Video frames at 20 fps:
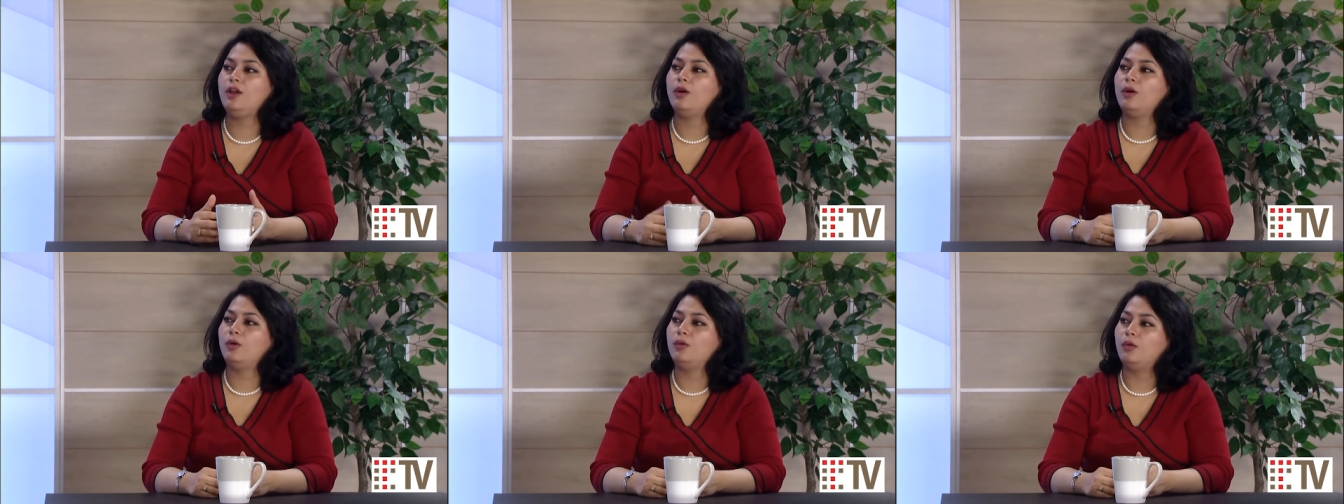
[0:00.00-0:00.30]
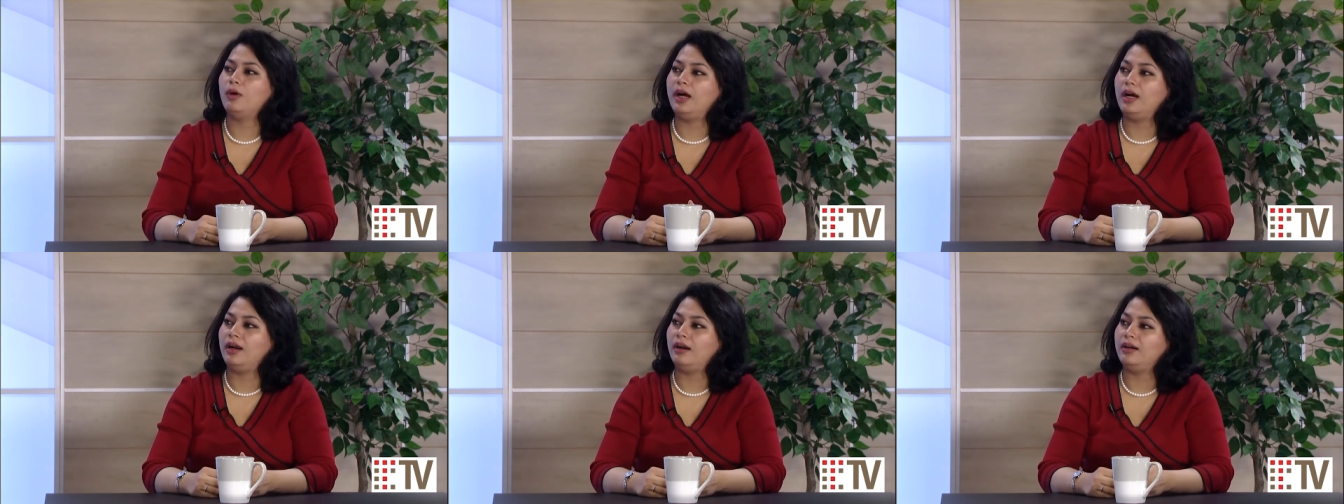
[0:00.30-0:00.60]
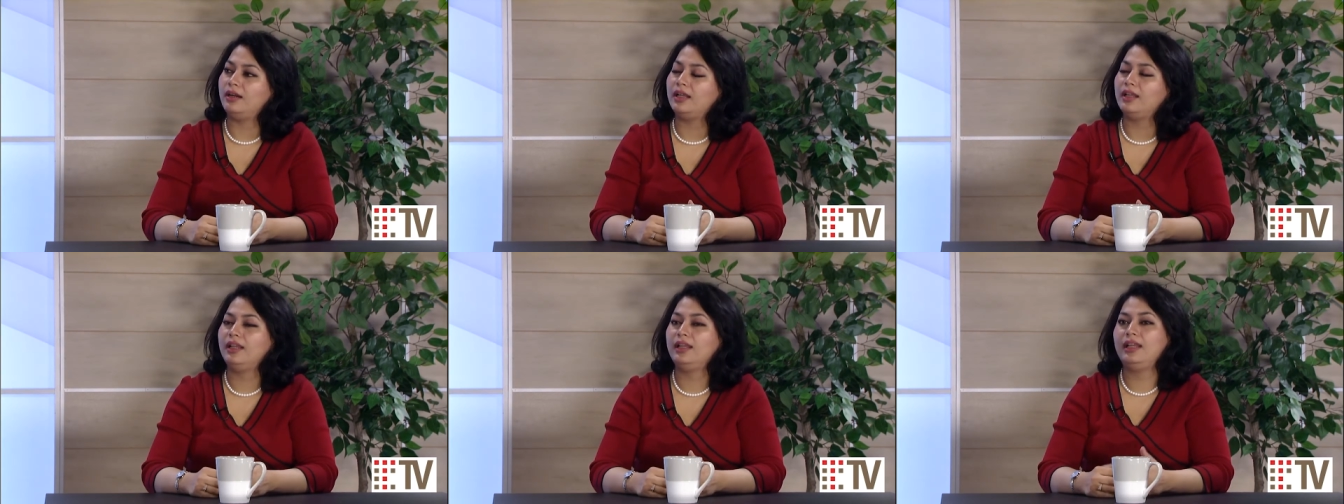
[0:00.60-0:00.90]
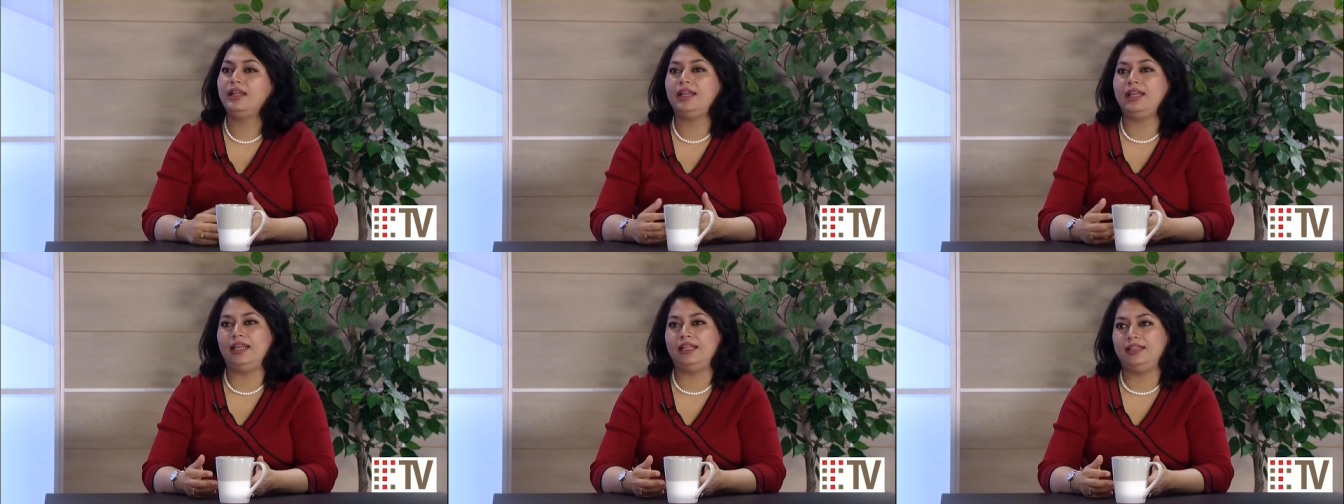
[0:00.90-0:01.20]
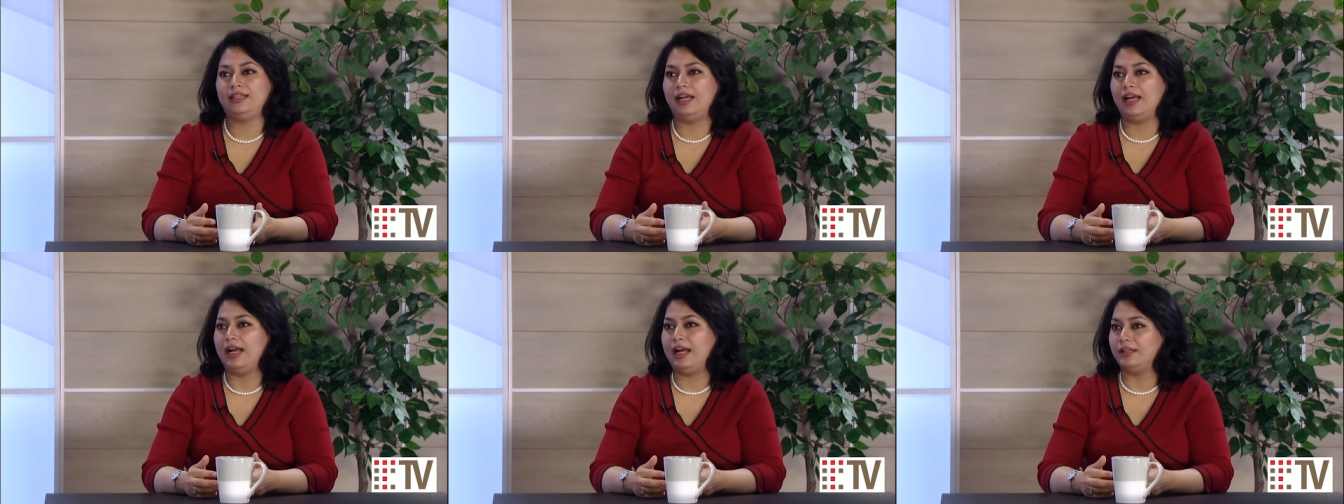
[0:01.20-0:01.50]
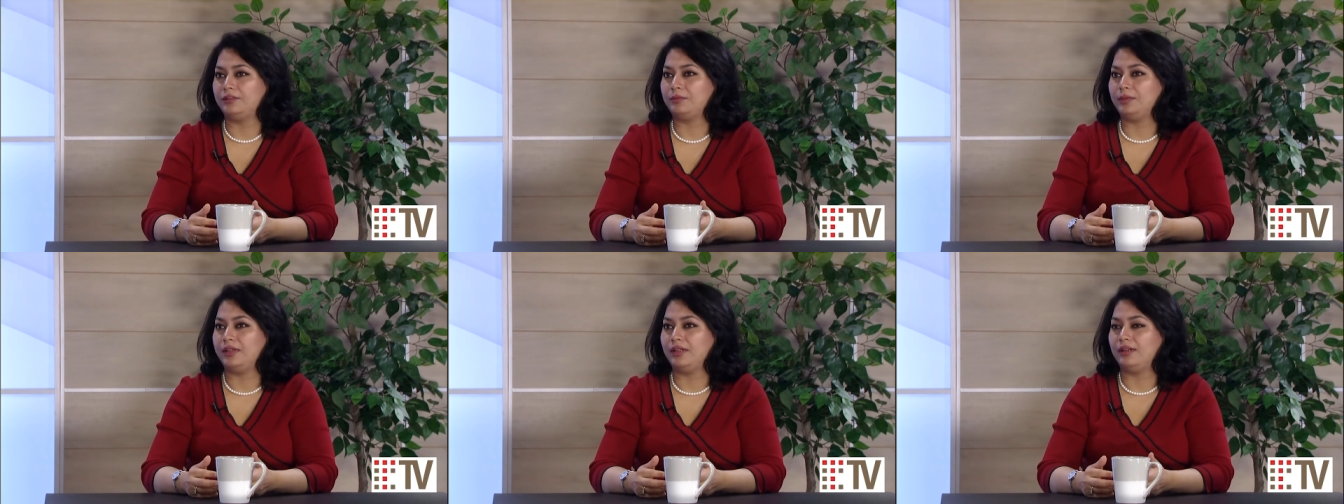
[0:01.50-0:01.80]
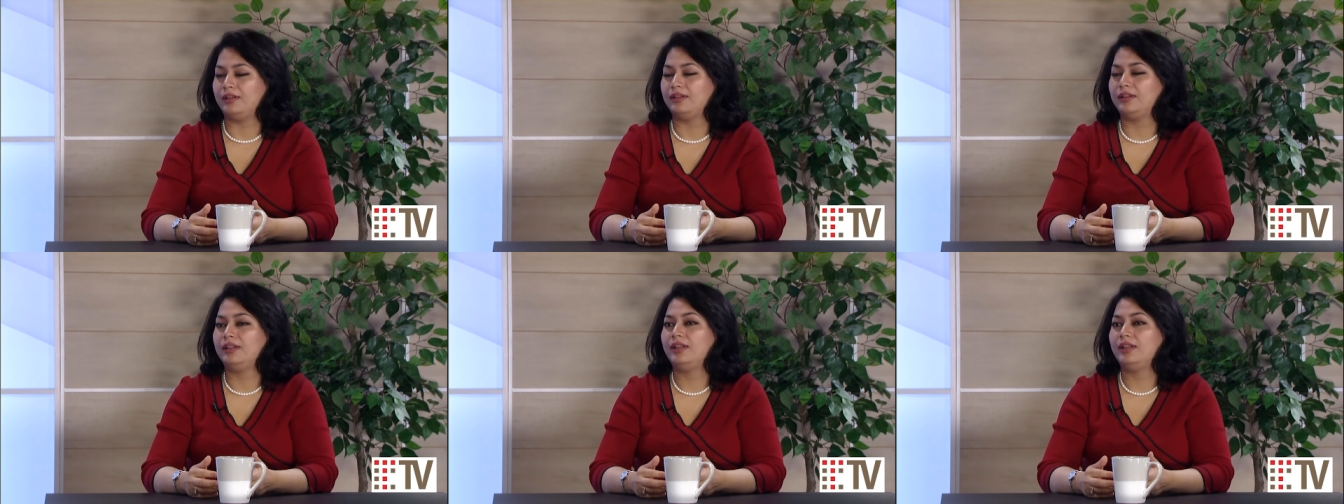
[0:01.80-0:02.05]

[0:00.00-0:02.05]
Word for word: who are in the hospital.